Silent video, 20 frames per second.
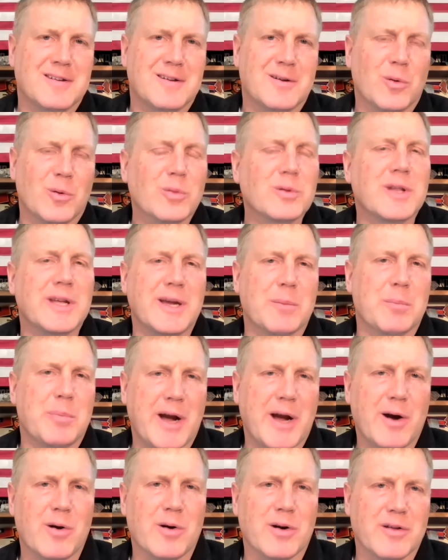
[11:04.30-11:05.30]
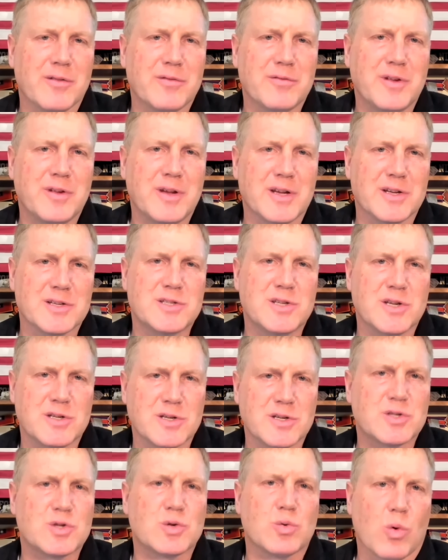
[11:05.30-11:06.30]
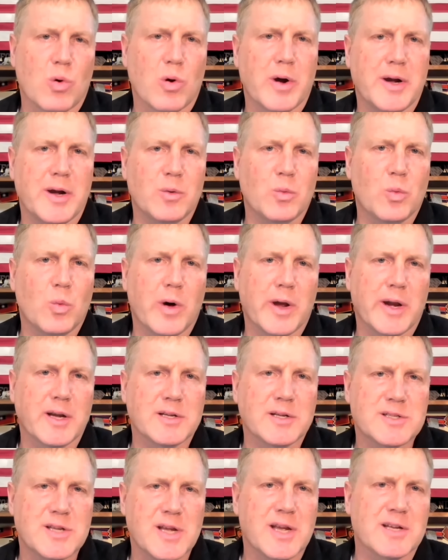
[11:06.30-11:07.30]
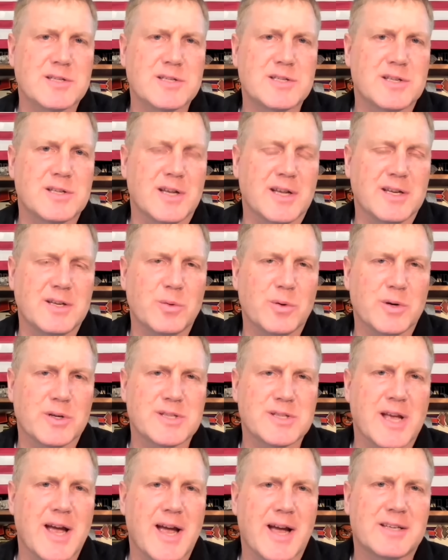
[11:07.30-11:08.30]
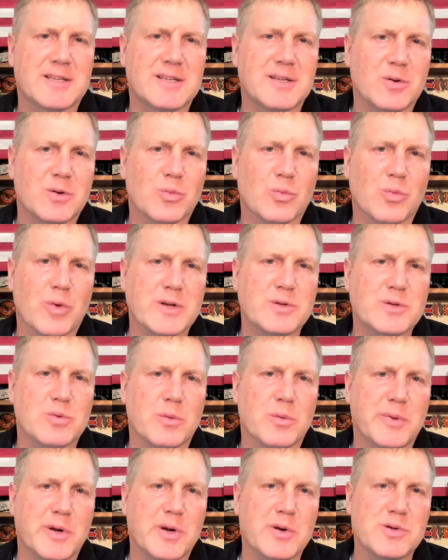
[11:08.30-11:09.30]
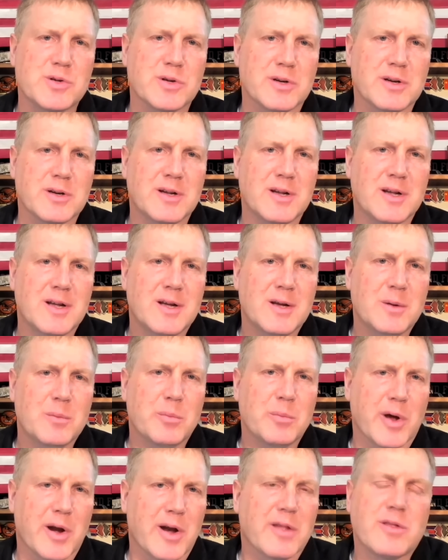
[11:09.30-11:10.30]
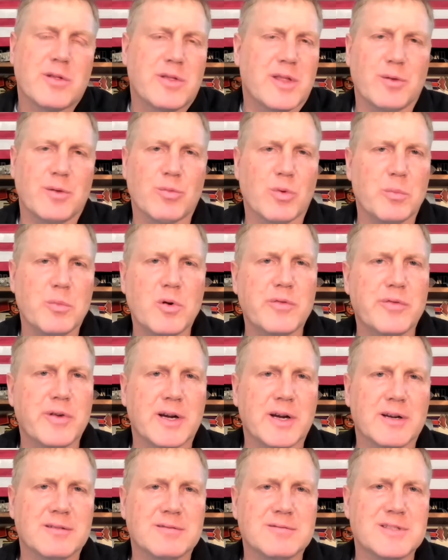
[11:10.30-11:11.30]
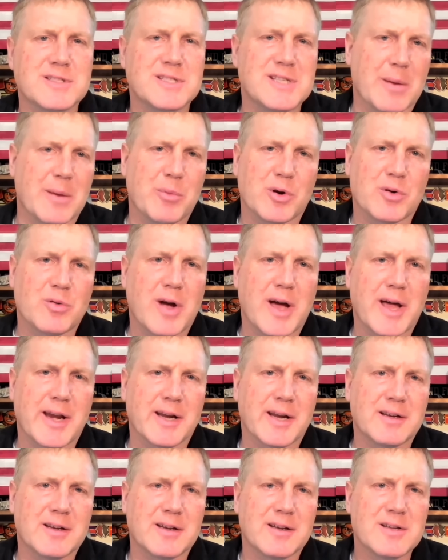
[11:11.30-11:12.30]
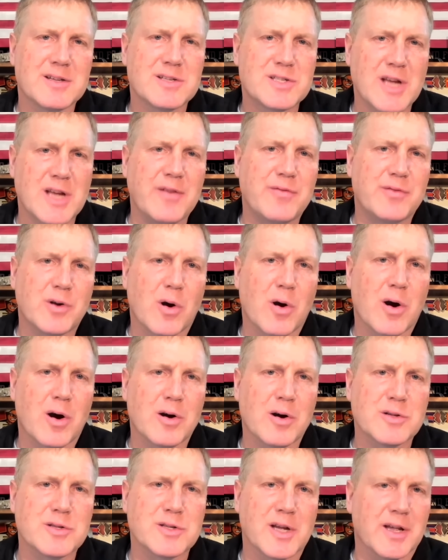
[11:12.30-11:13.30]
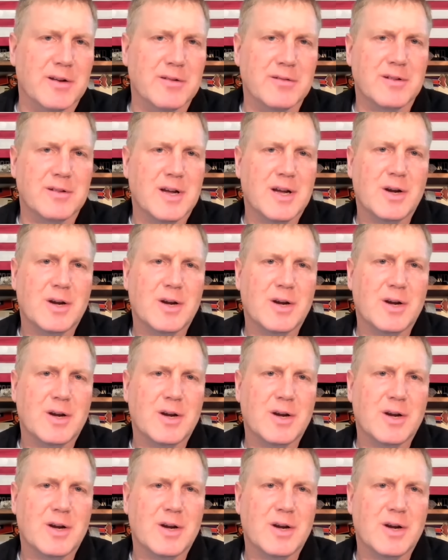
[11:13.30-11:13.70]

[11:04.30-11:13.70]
only imperative is to destroy what exists and to exact retribution. But other than removing democratic safeguards and